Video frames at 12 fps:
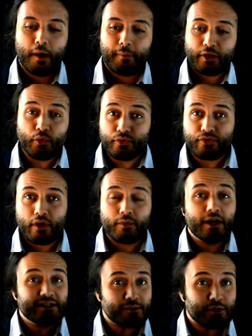but also
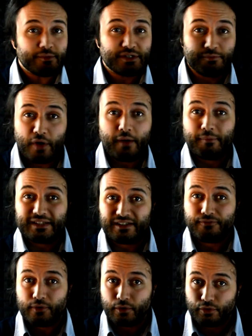sometimes it might be
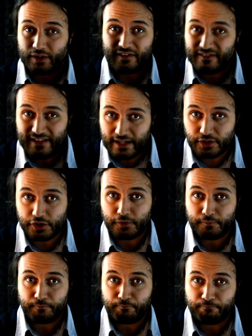difficult to understand you.